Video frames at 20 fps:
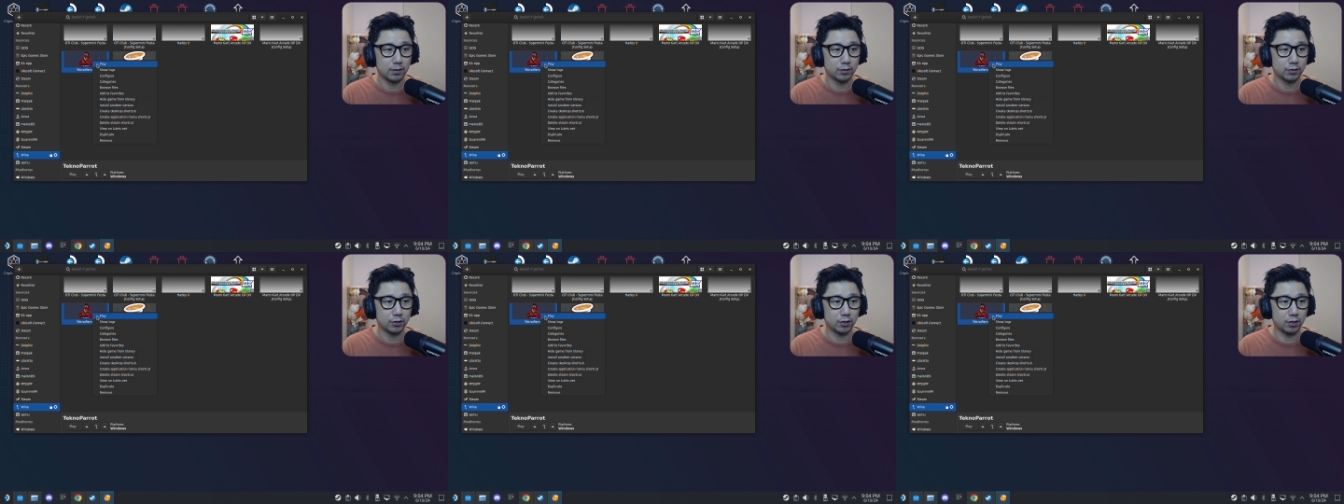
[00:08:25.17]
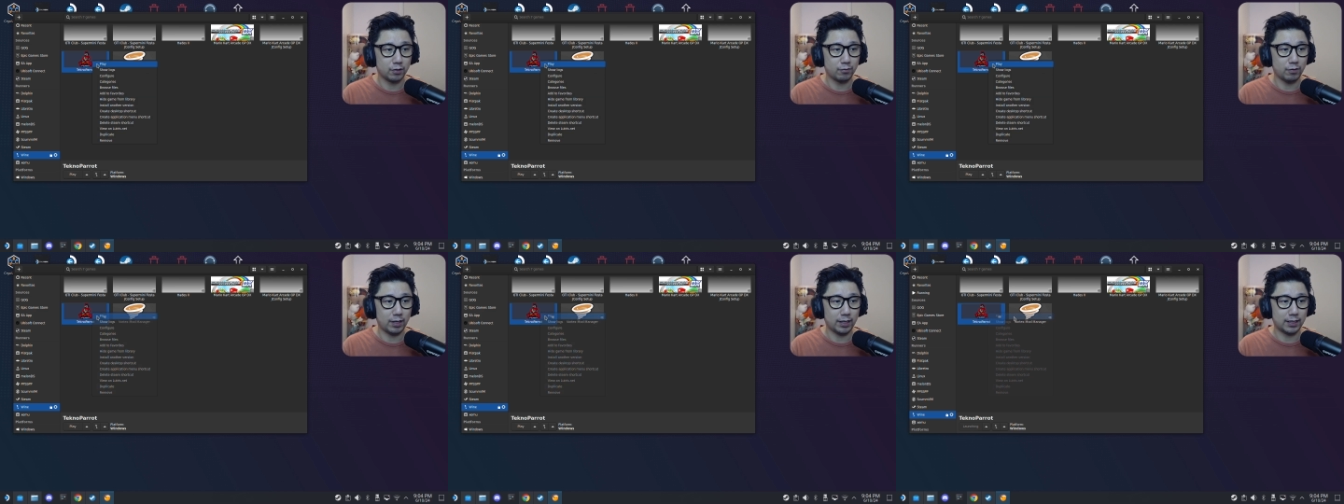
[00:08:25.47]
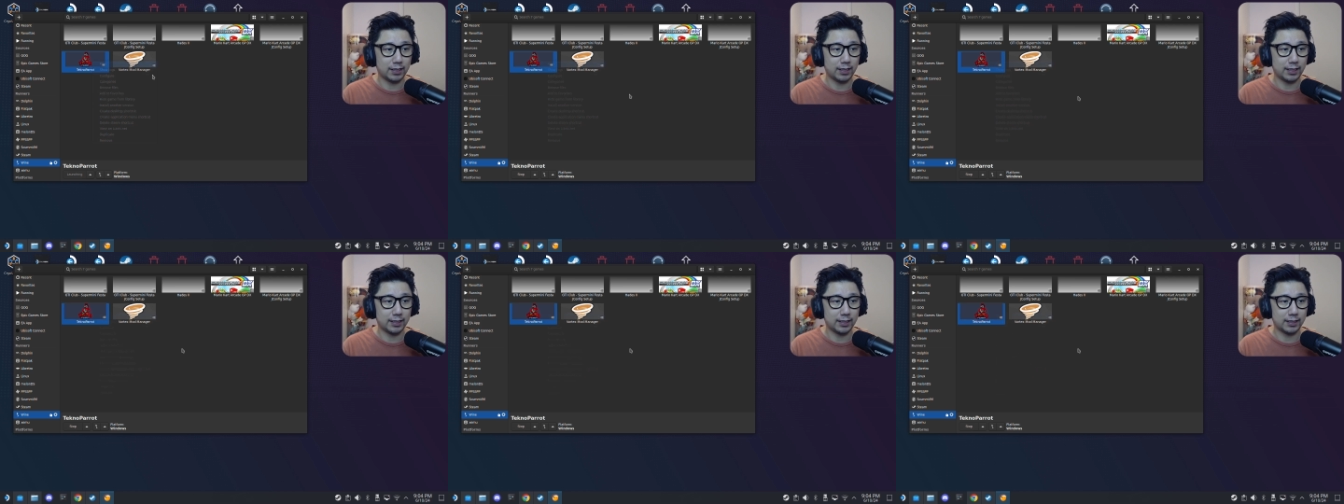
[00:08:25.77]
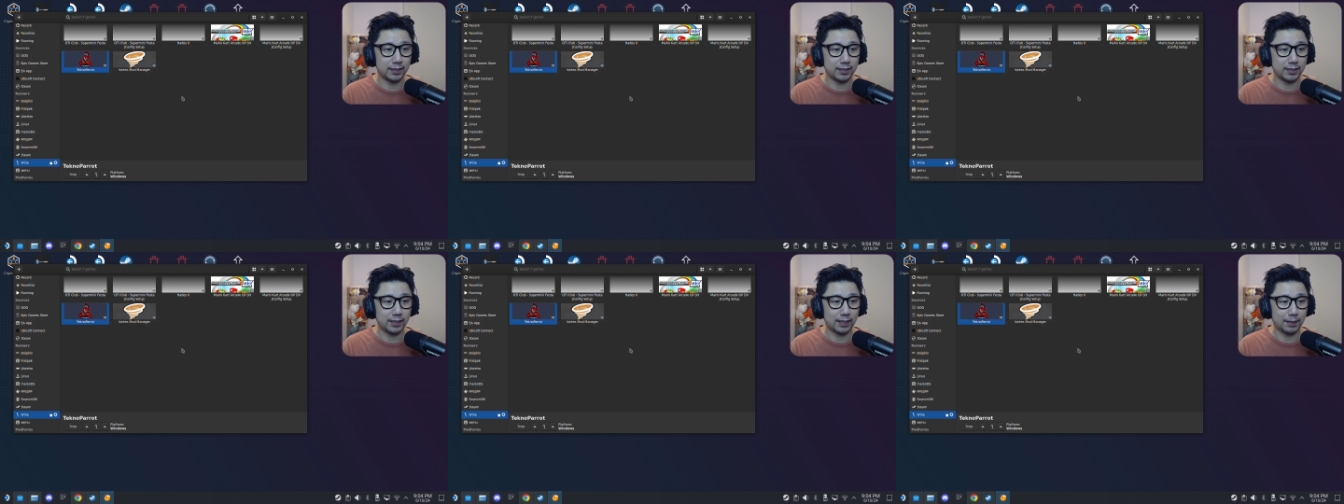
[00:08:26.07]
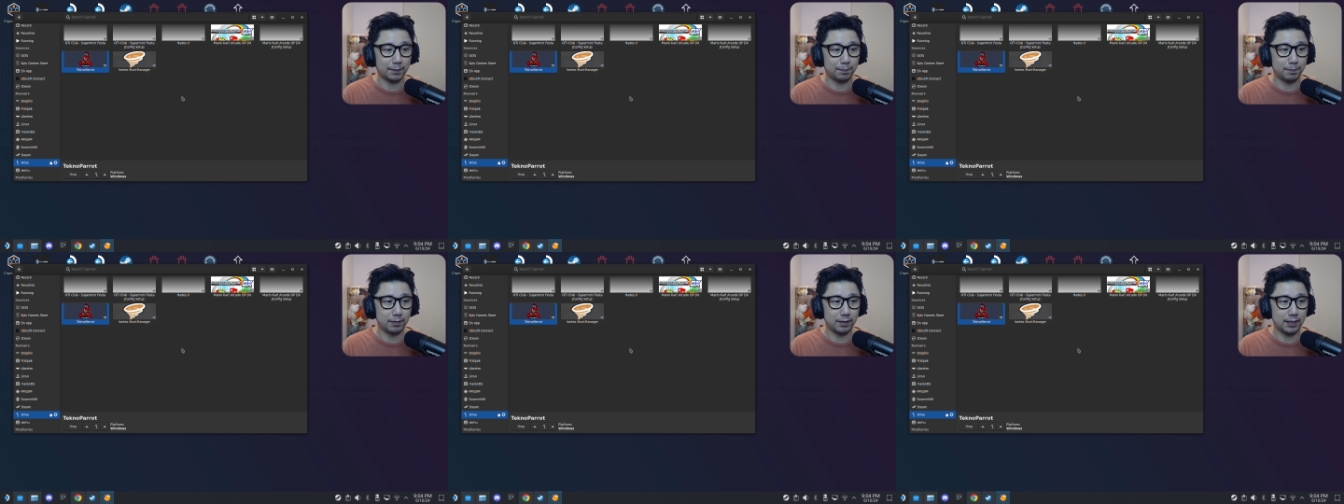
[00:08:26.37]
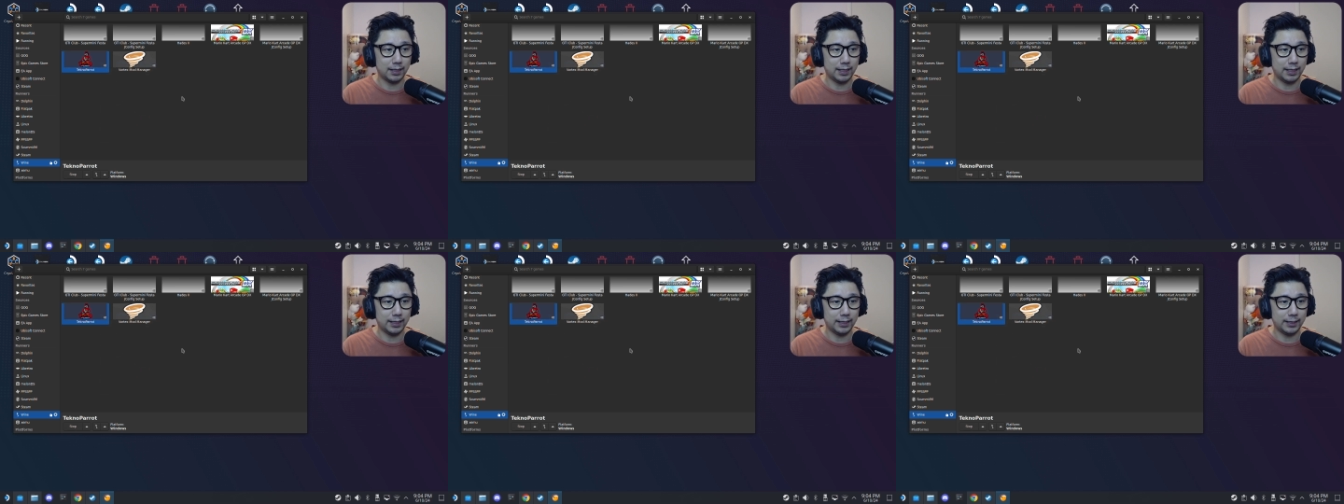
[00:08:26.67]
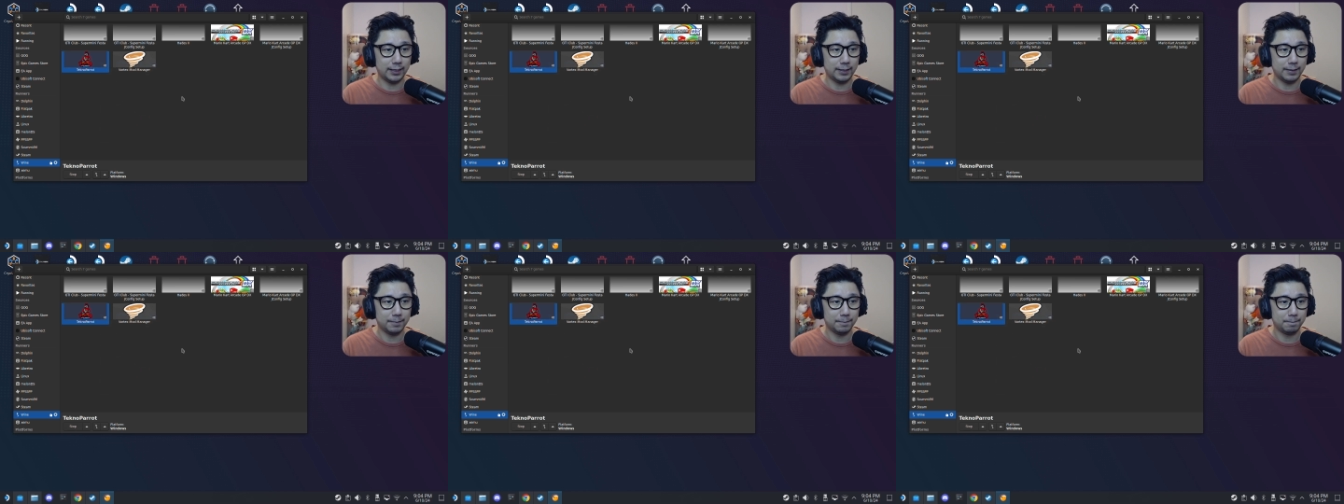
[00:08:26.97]
so right click it, click
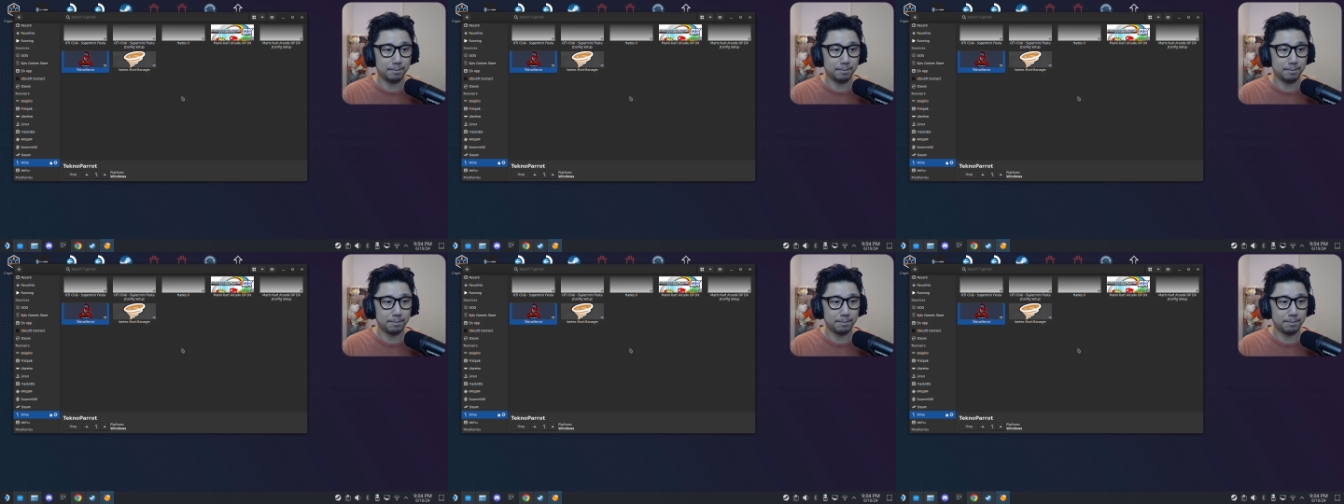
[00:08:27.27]
play.